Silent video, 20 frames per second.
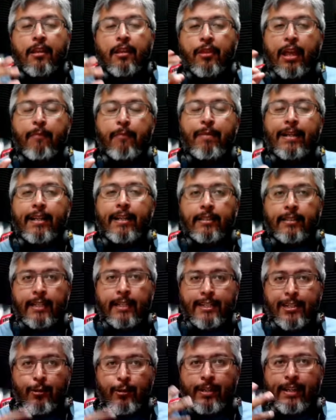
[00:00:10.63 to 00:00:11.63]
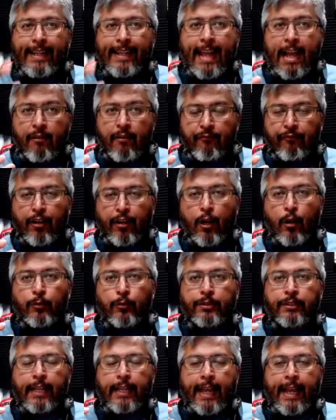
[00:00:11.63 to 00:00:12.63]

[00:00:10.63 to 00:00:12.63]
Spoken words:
They've been continuing to count votes,